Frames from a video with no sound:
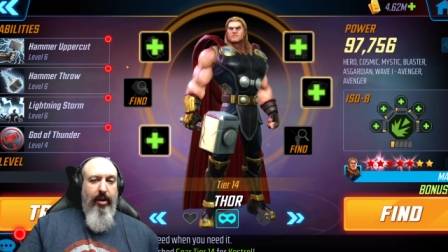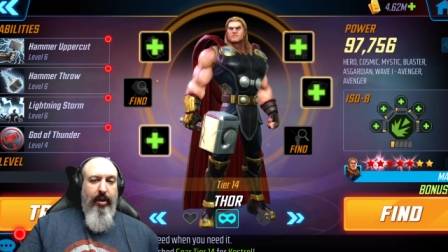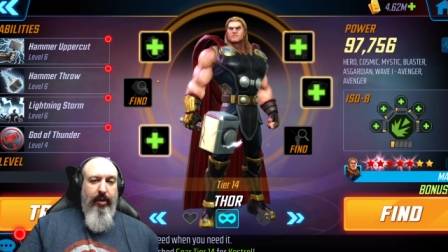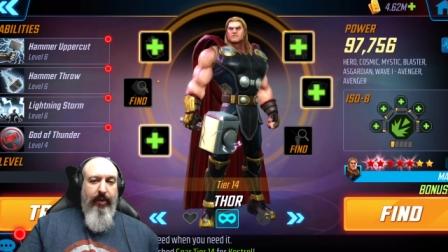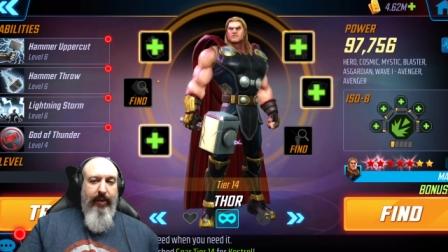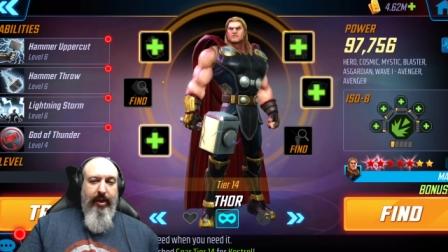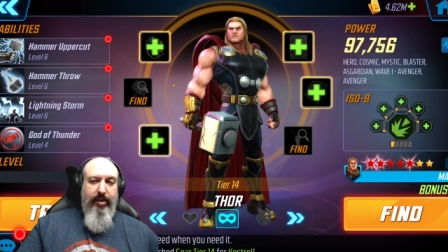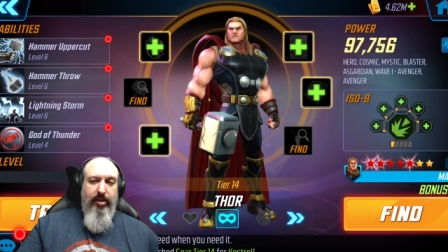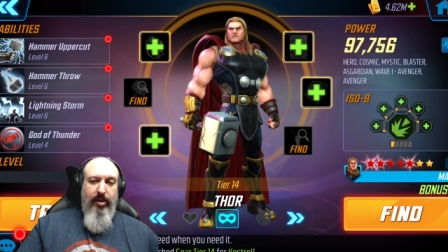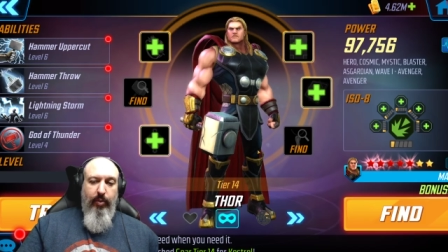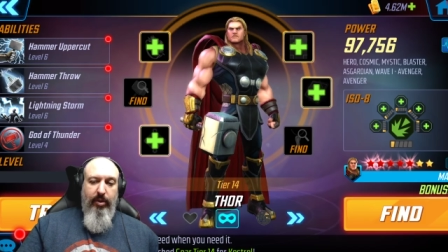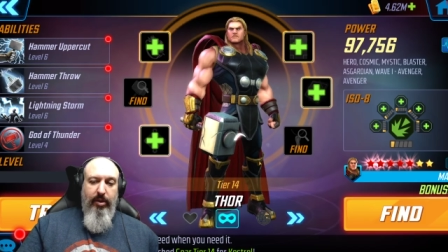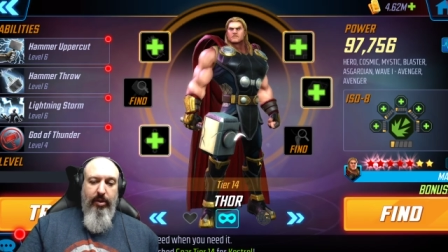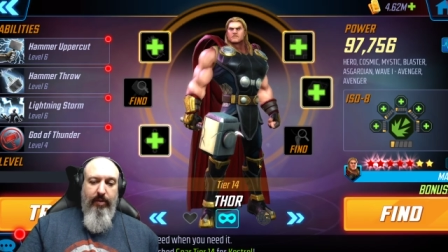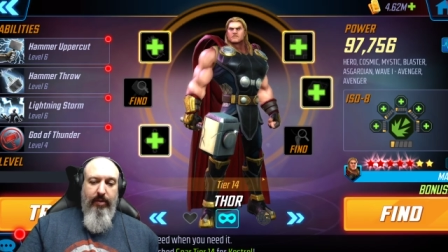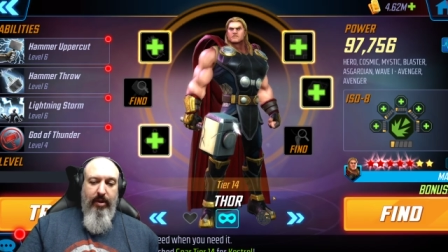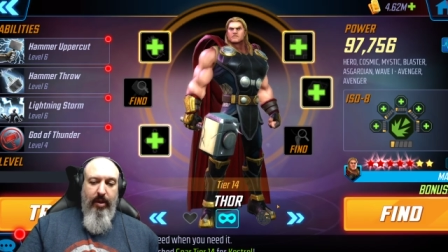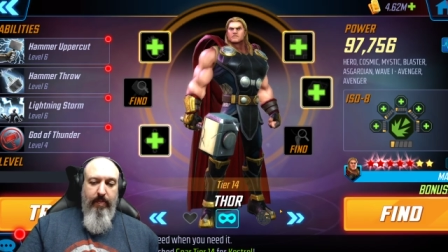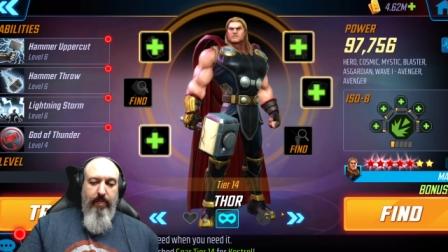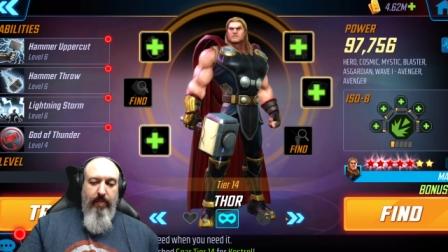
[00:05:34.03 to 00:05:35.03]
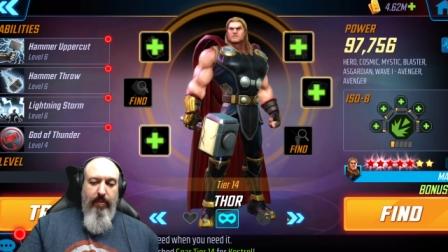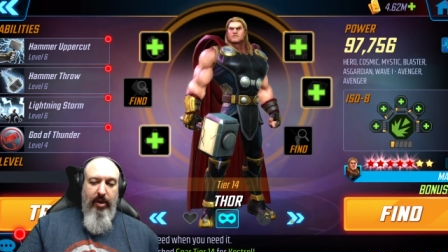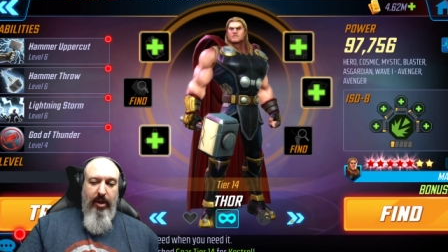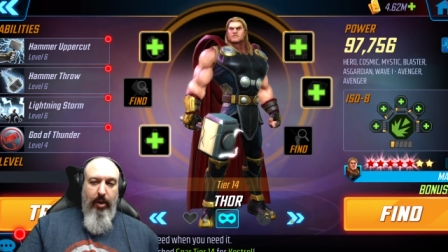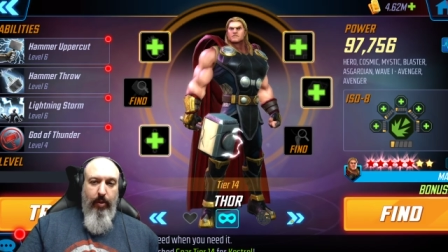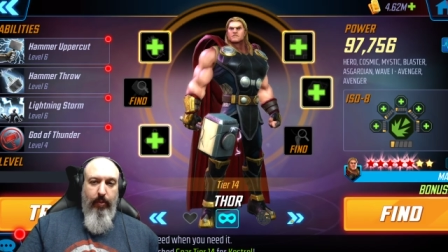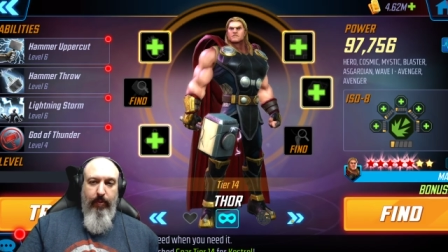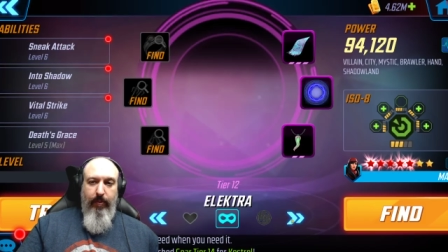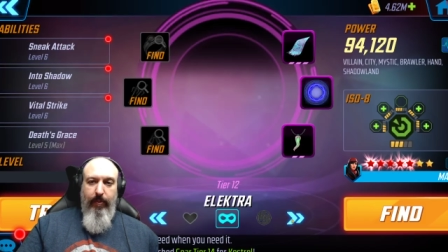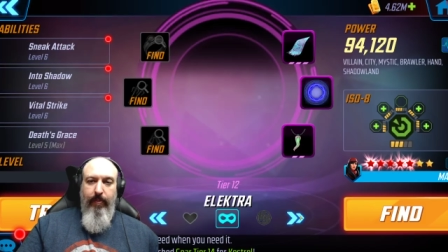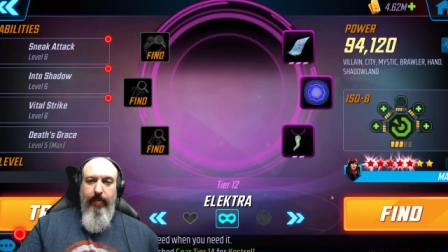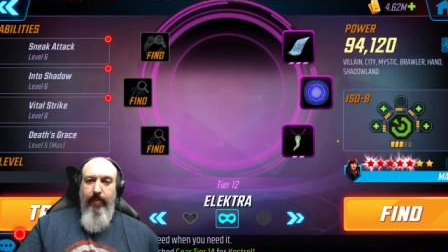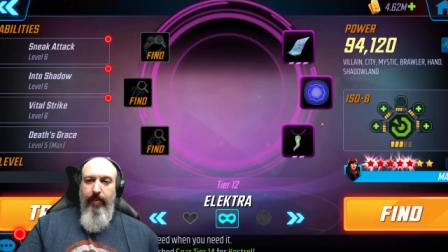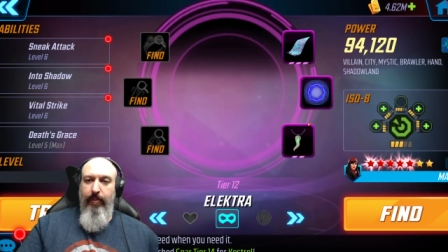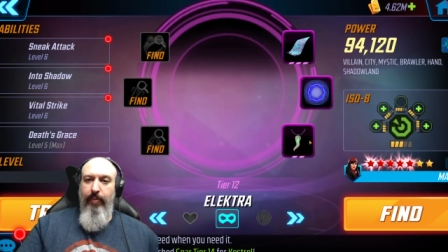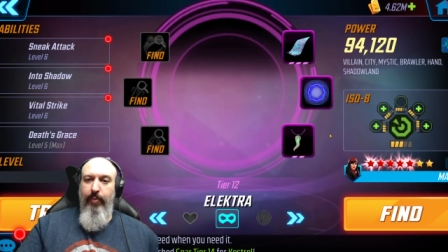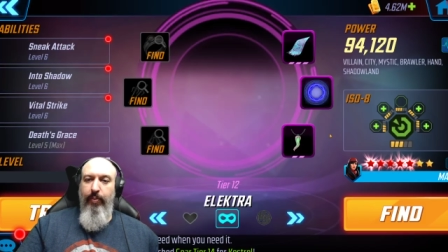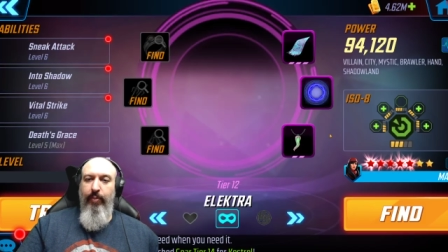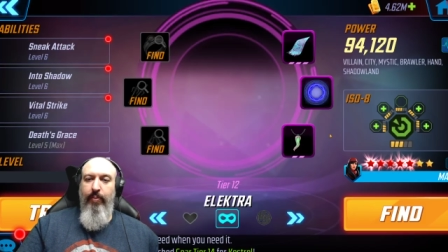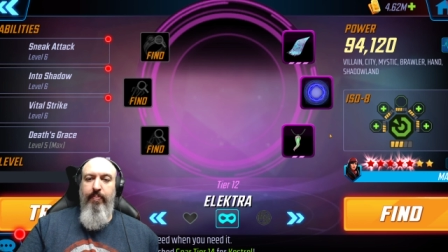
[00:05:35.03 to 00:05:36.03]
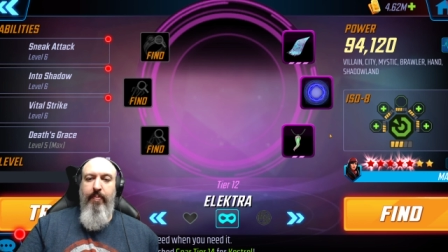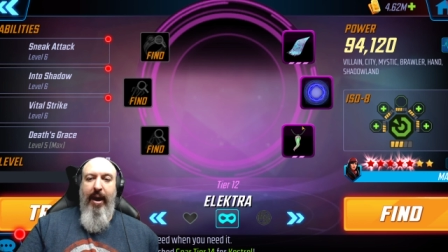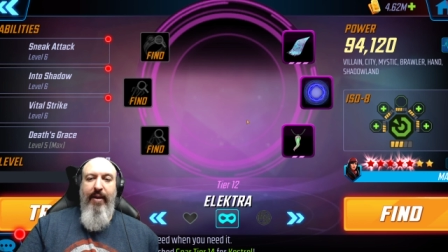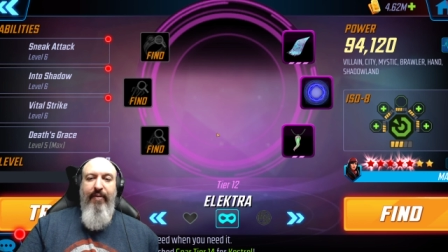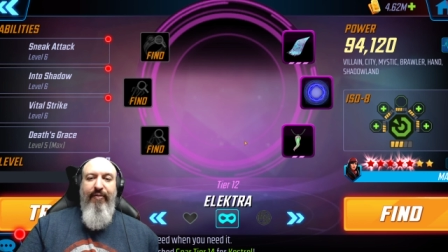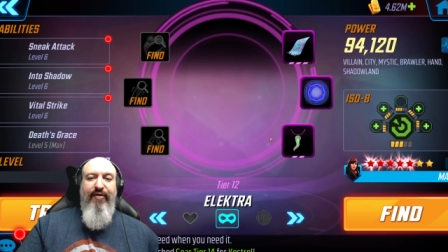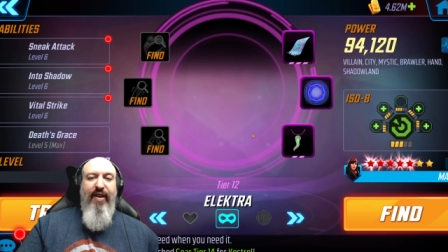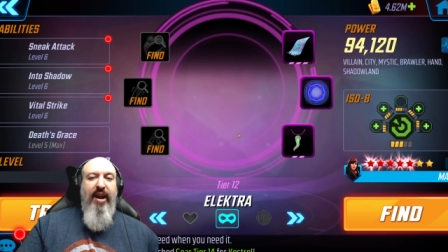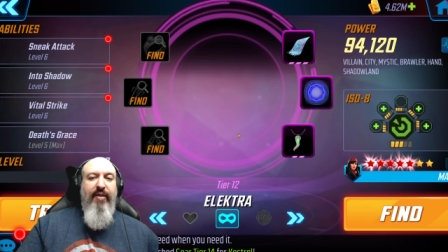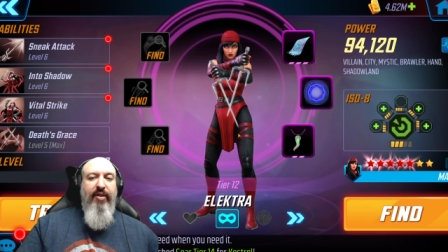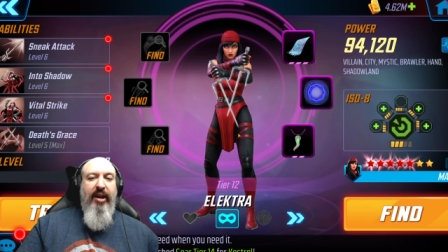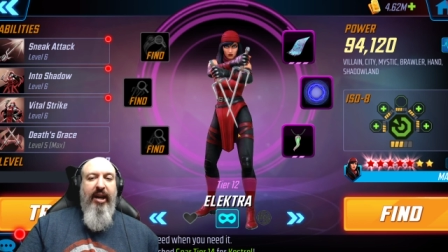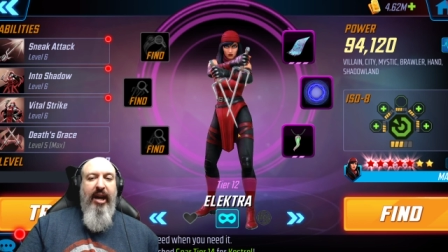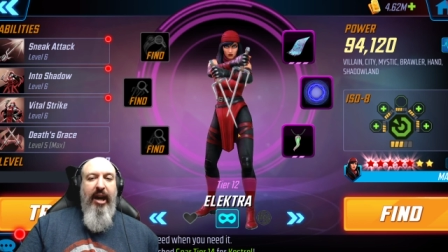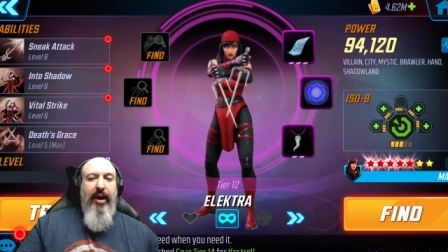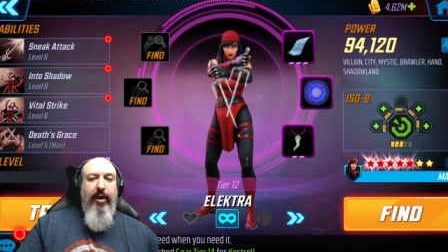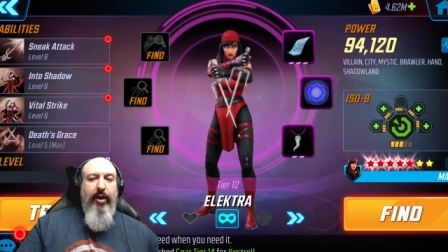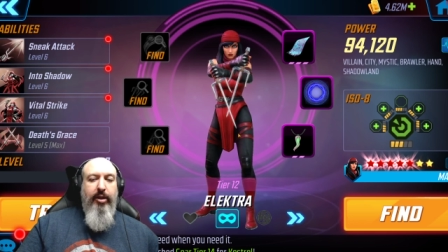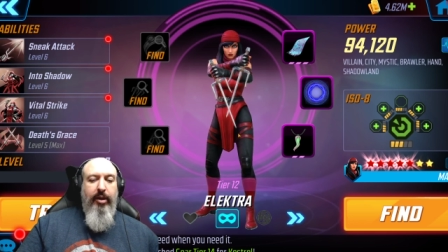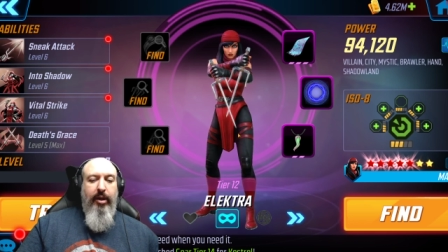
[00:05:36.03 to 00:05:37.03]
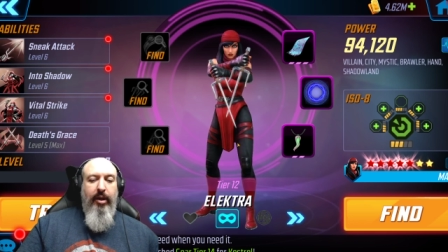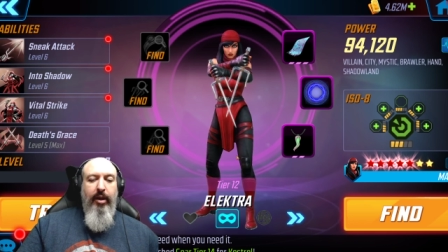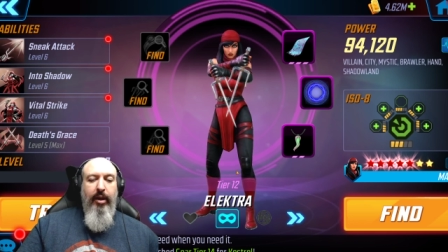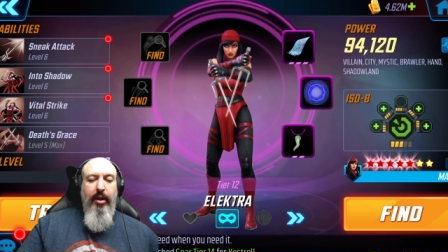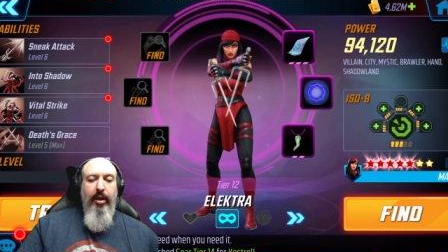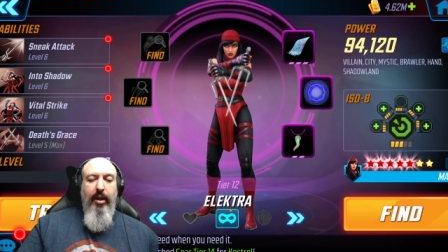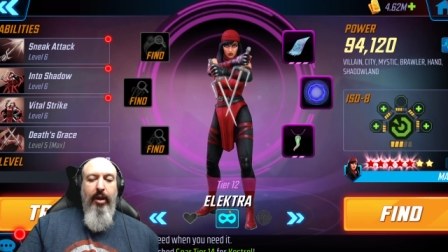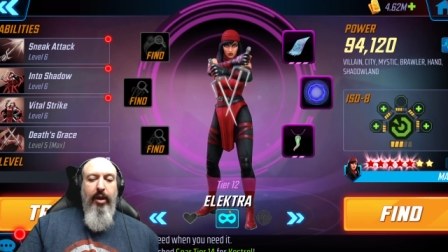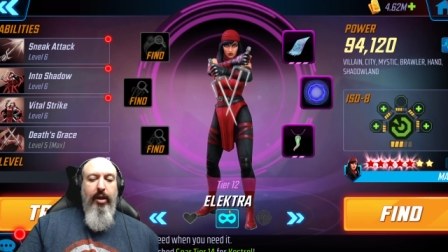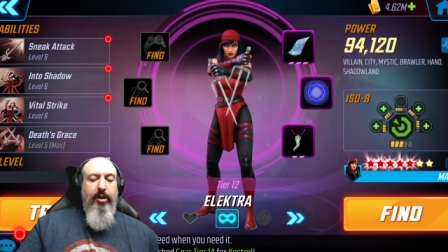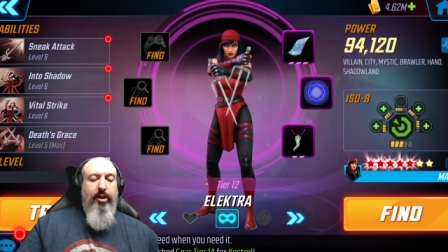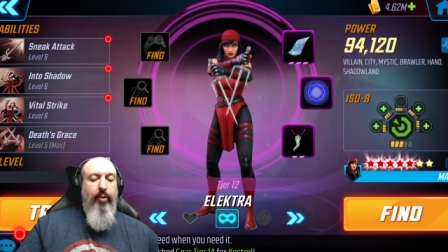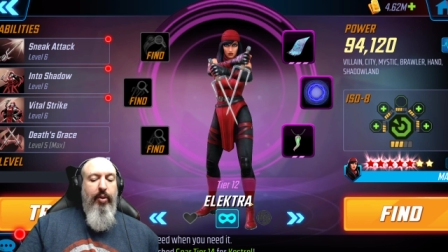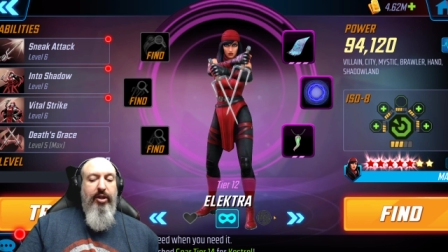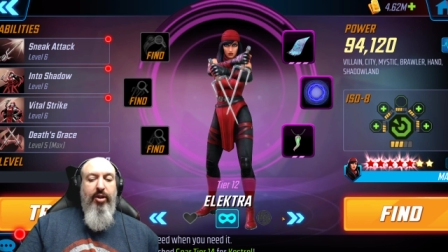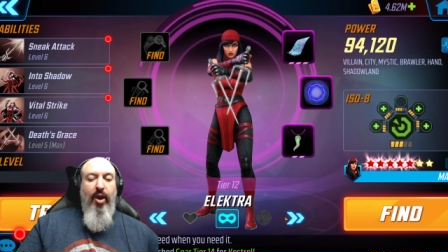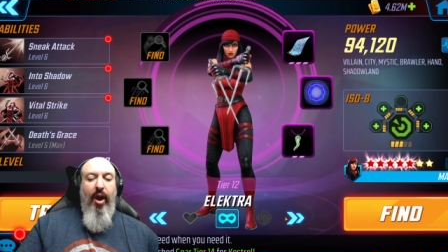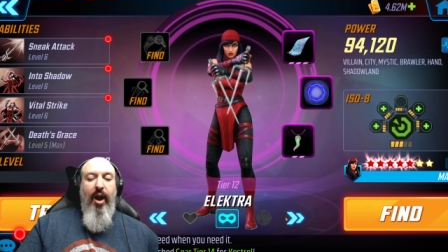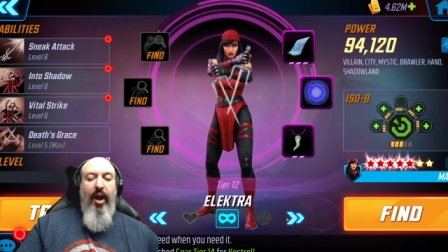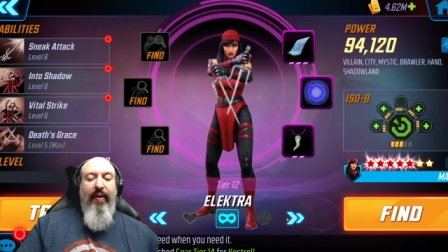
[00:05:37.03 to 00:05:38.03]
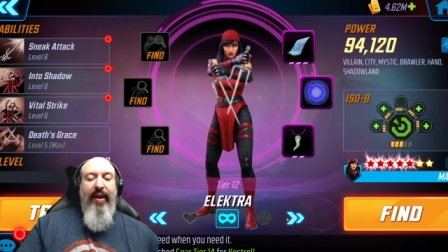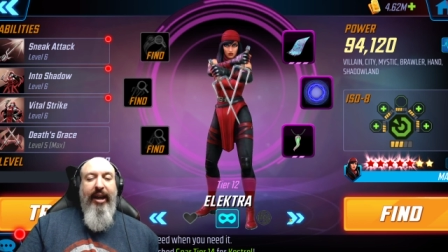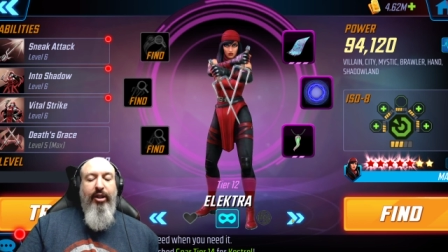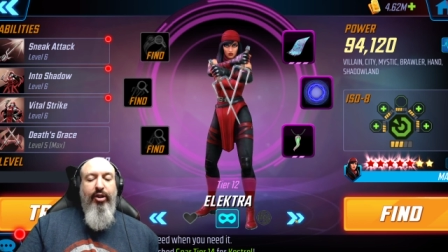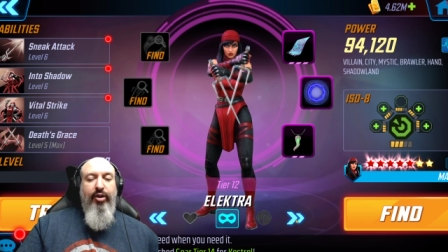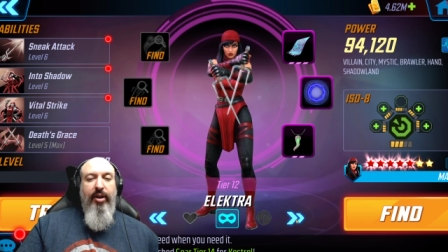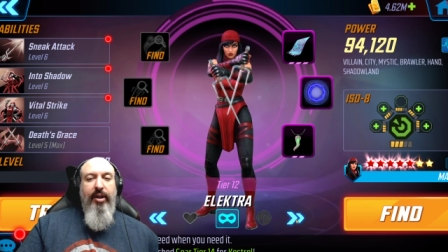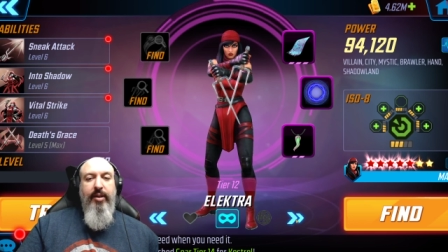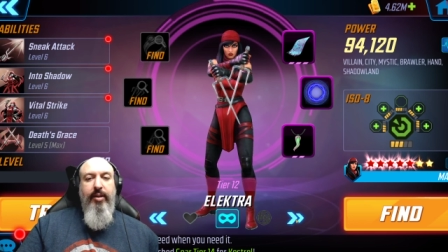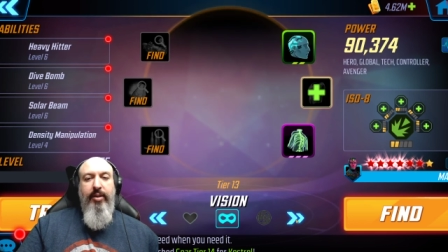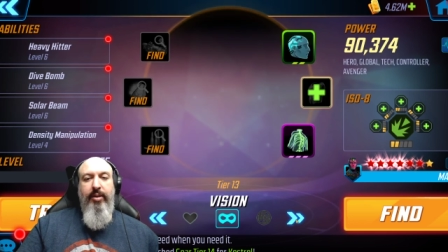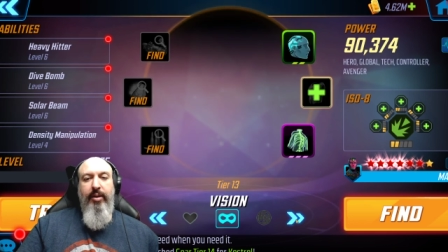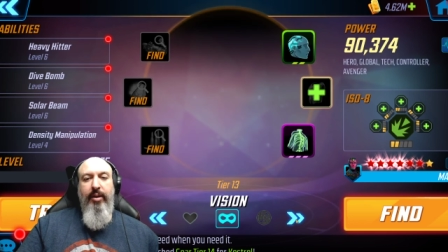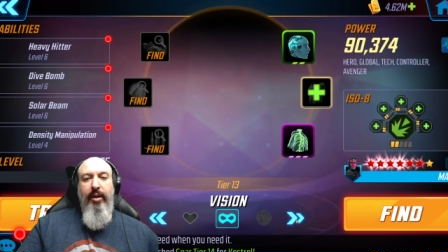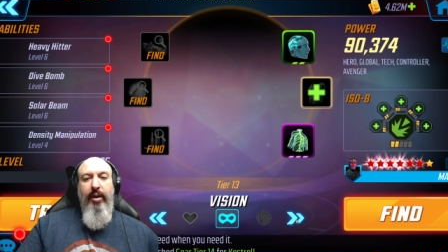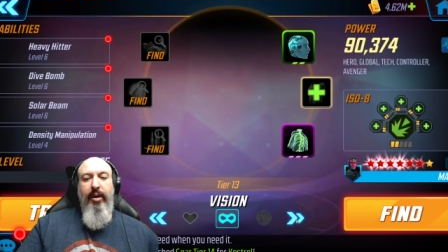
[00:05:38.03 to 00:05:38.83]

Unless it was, you know, my favorite character. So we saw Elektra's.